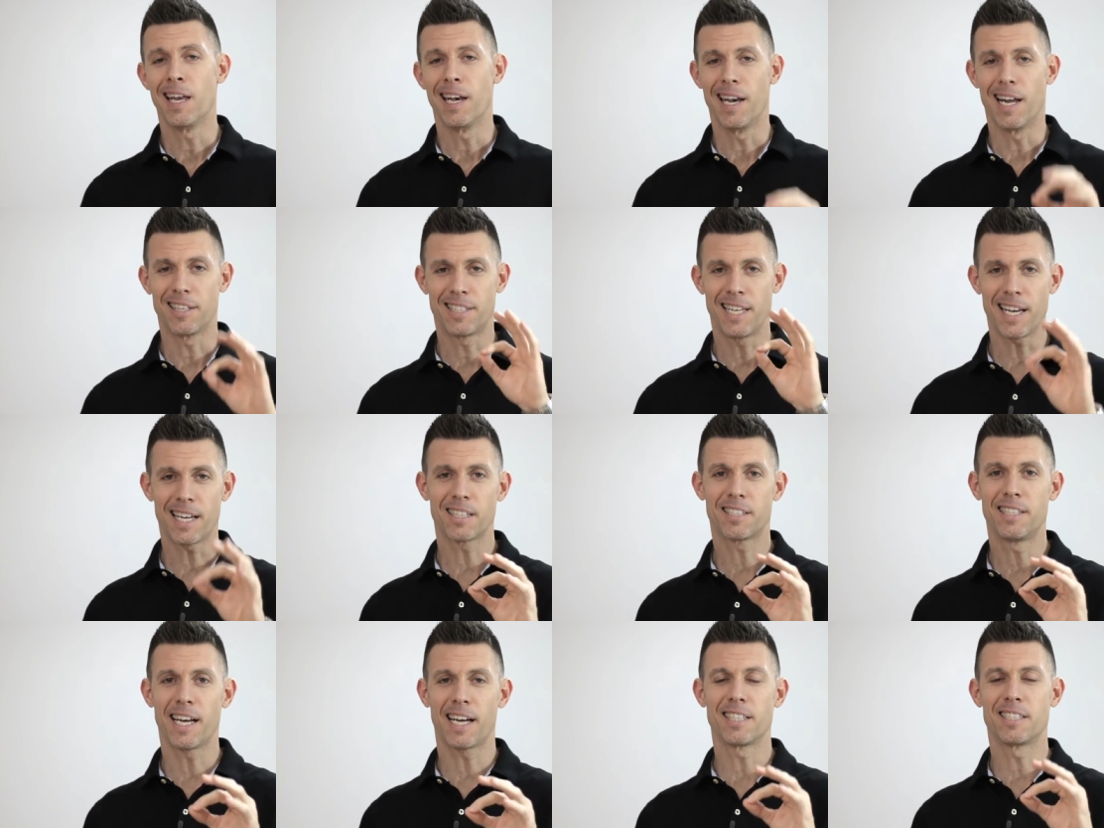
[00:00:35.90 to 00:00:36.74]
Now take
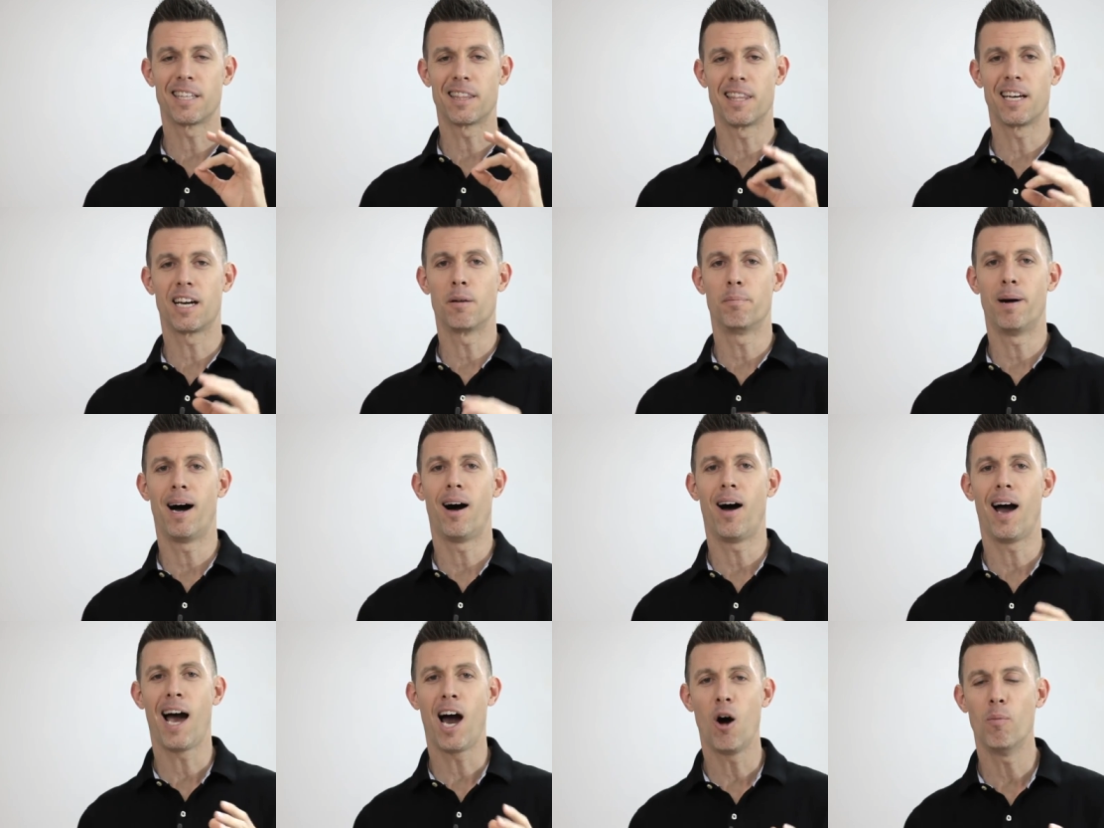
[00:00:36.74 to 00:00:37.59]
a second to think
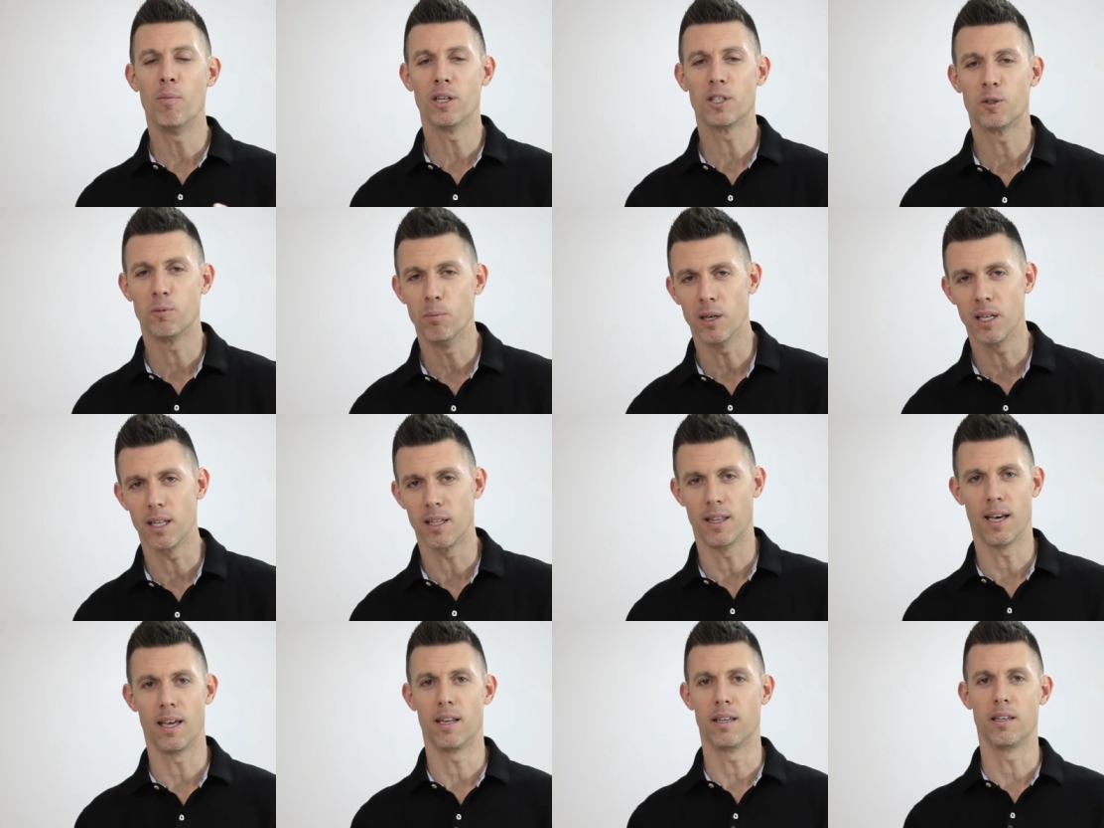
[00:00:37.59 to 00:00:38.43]
about how much
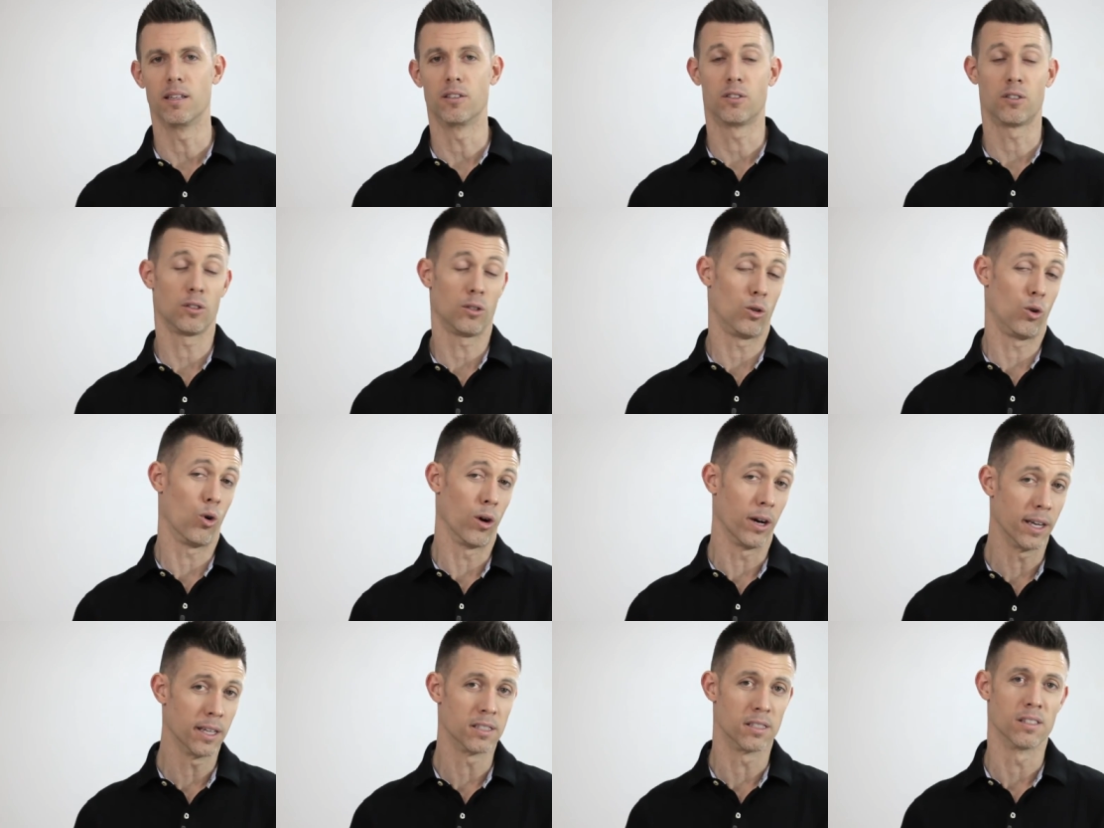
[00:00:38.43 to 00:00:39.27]
money that is
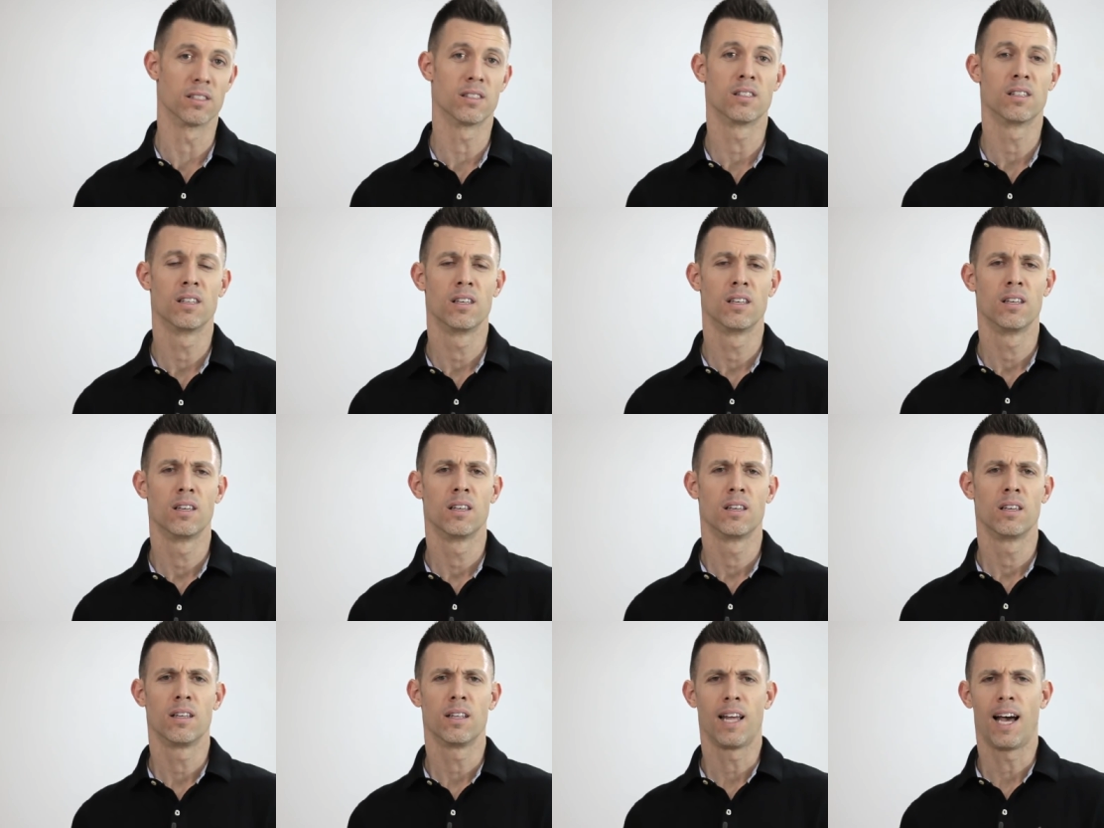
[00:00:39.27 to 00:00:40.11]
or isn't,
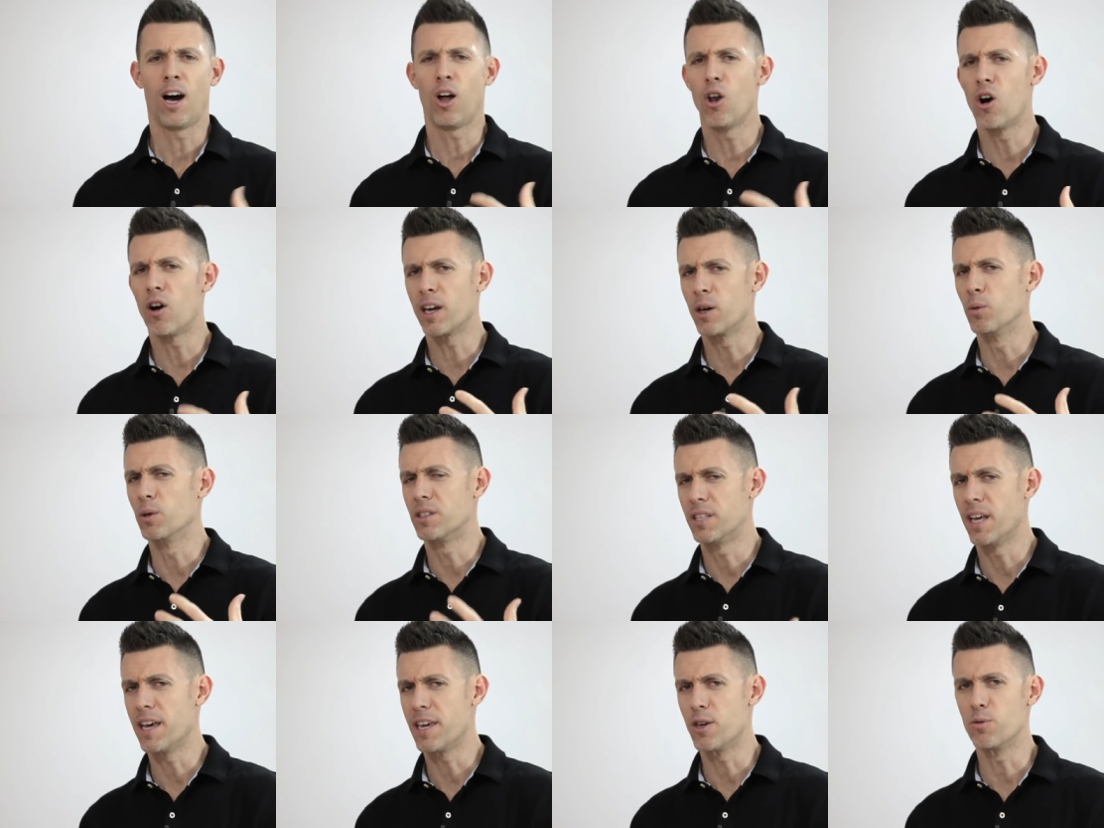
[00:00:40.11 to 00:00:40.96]
how long it would
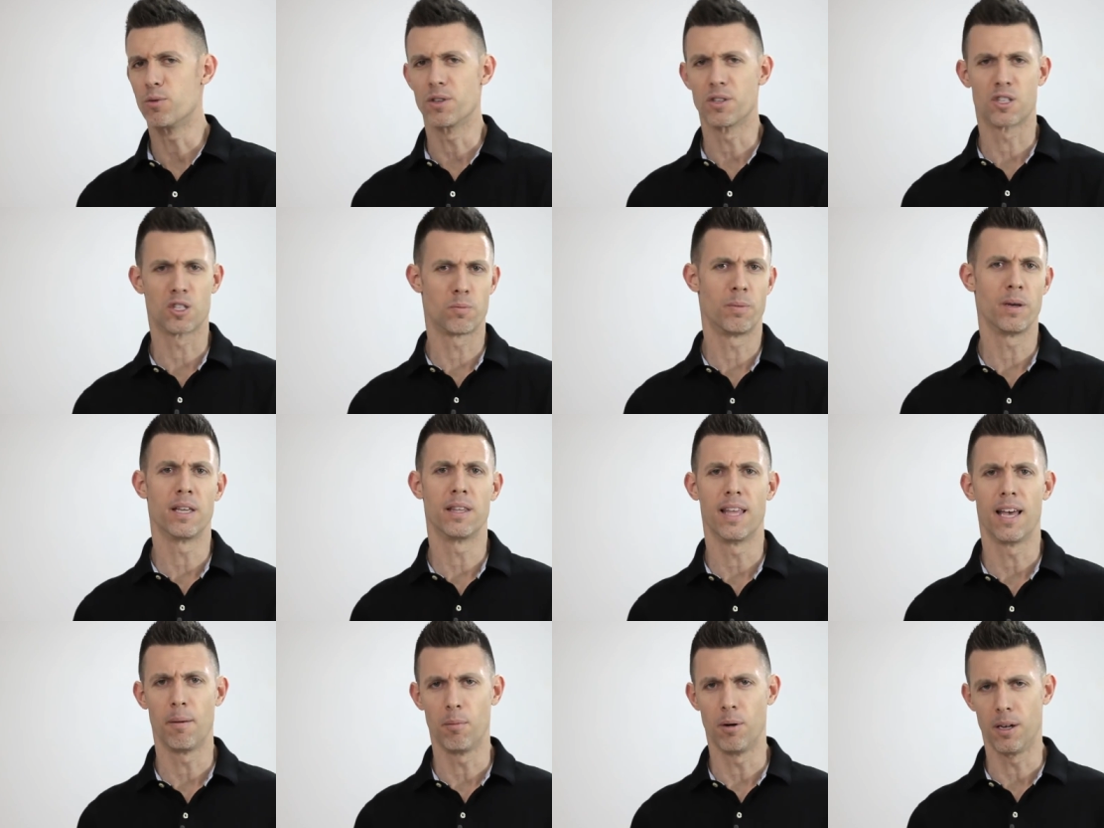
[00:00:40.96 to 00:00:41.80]
take you to
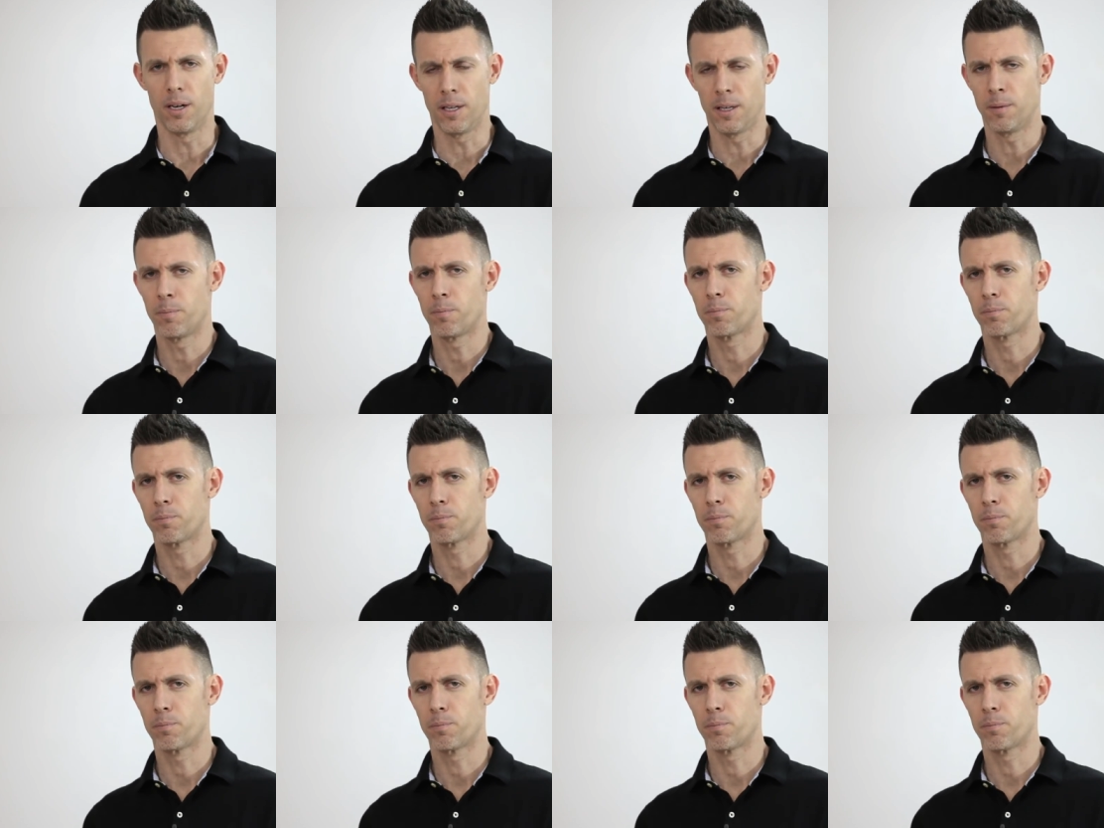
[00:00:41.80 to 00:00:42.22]
spend that money.